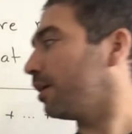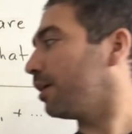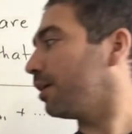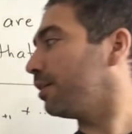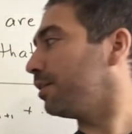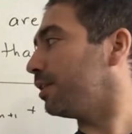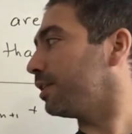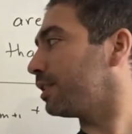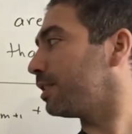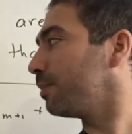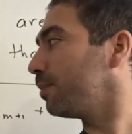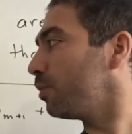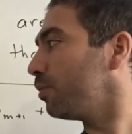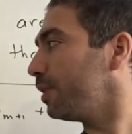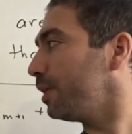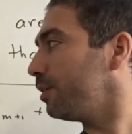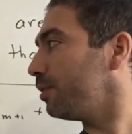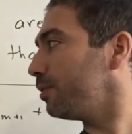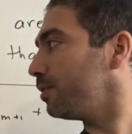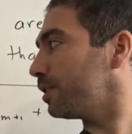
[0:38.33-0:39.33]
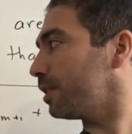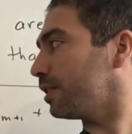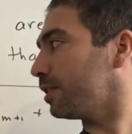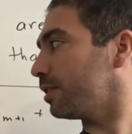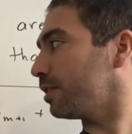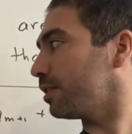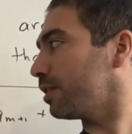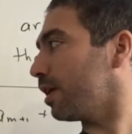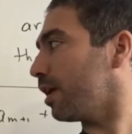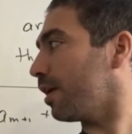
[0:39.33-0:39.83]
the symbol we use
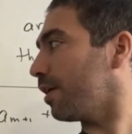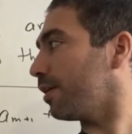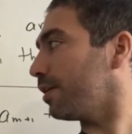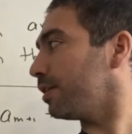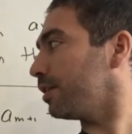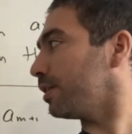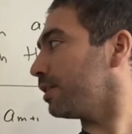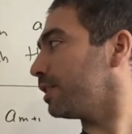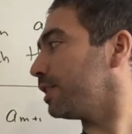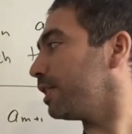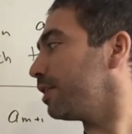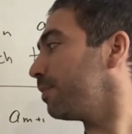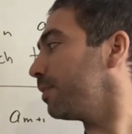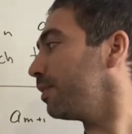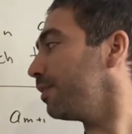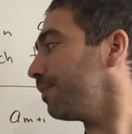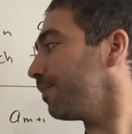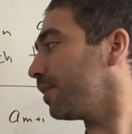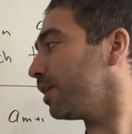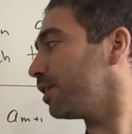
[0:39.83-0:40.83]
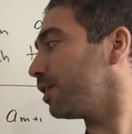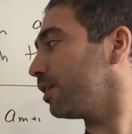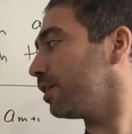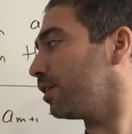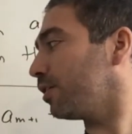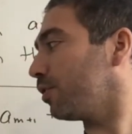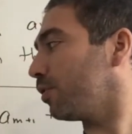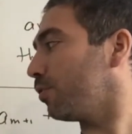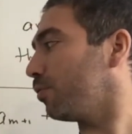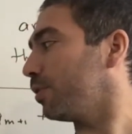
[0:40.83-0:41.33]
is sigma
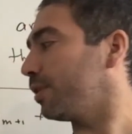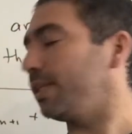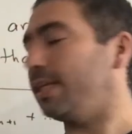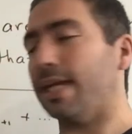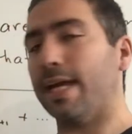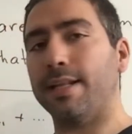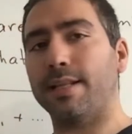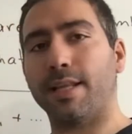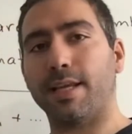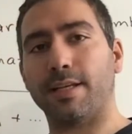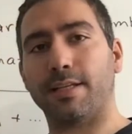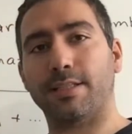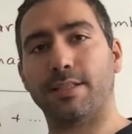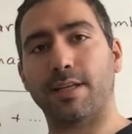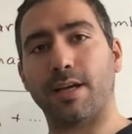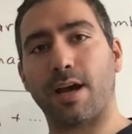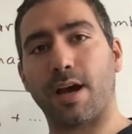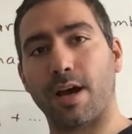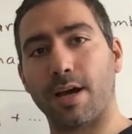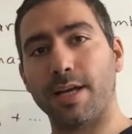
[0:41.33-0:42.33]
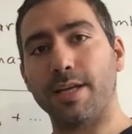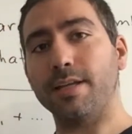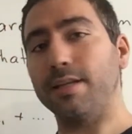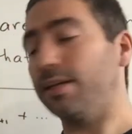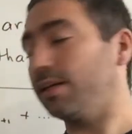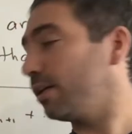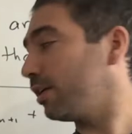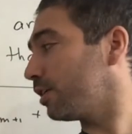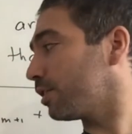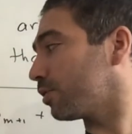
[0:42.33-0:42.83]
with the index I.
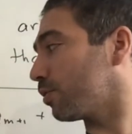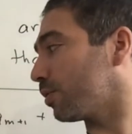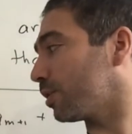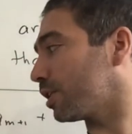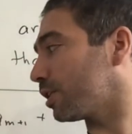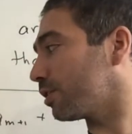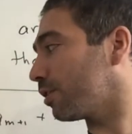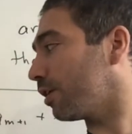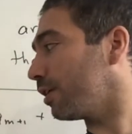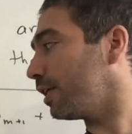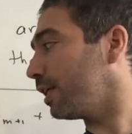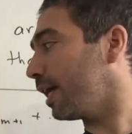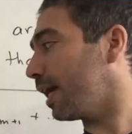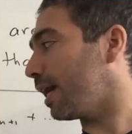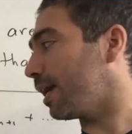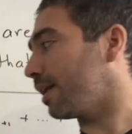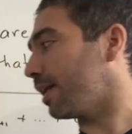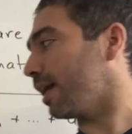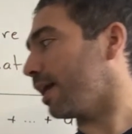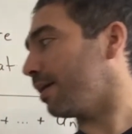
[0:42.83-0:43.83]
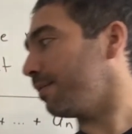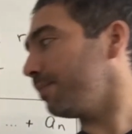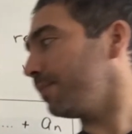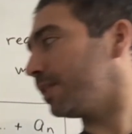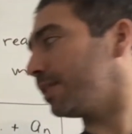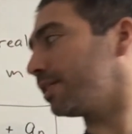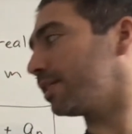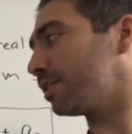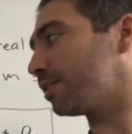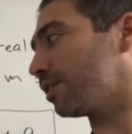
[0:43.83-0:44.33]
So we're starting at m.
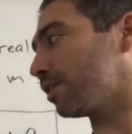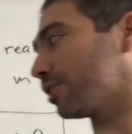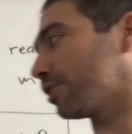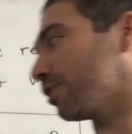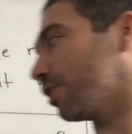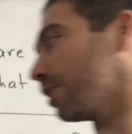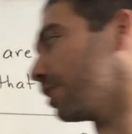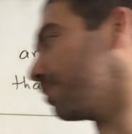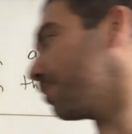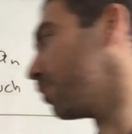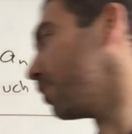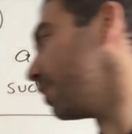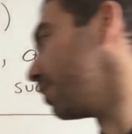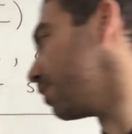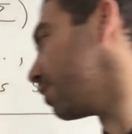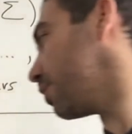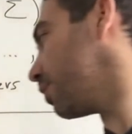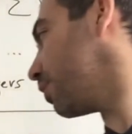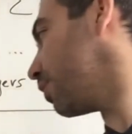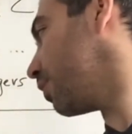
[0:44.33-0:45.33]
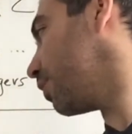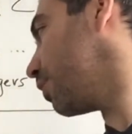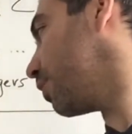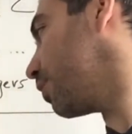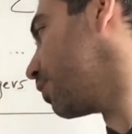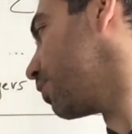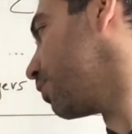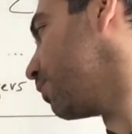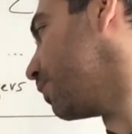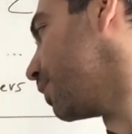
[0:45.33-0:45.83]
This is the starting point.
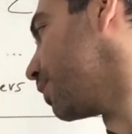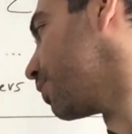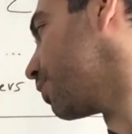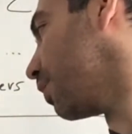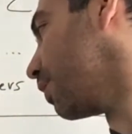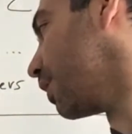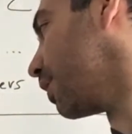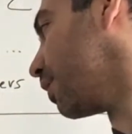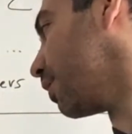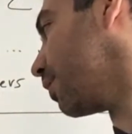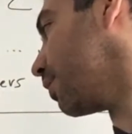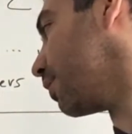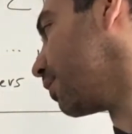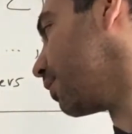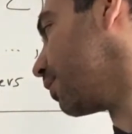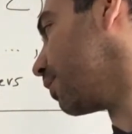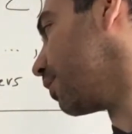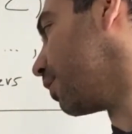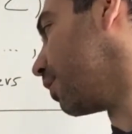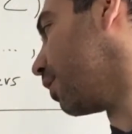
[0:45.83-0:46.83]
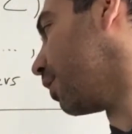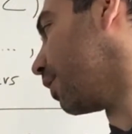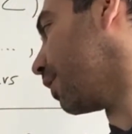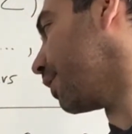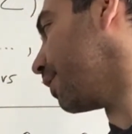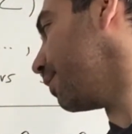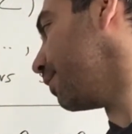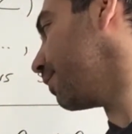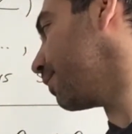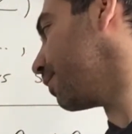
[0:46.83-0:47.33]
We start at
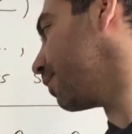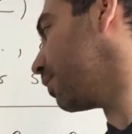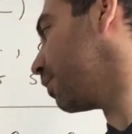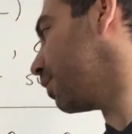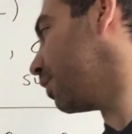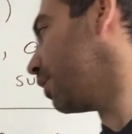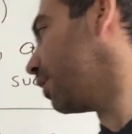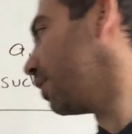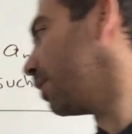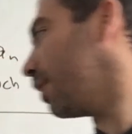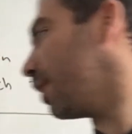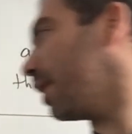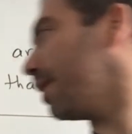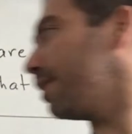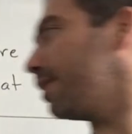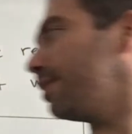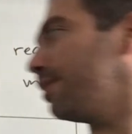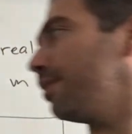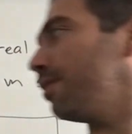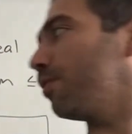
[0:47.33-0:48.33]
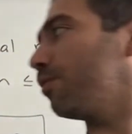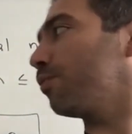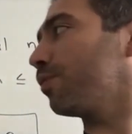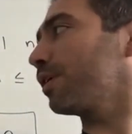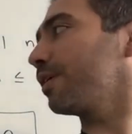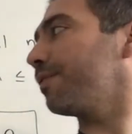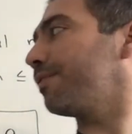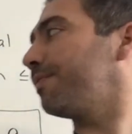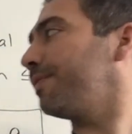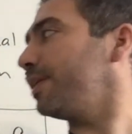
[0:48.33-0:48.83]
I, and we're
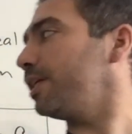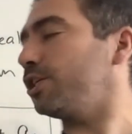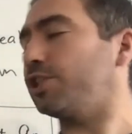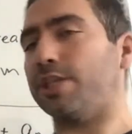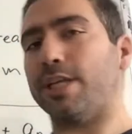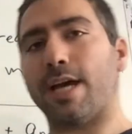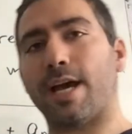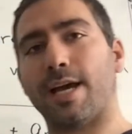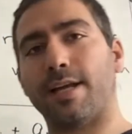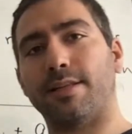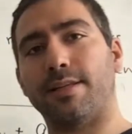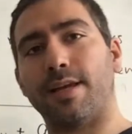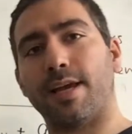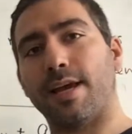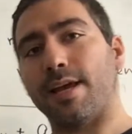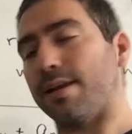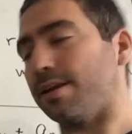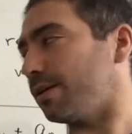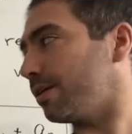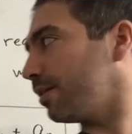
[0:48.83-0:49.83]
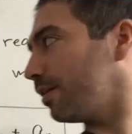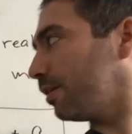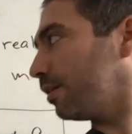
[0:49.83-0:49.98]
going to finish at n.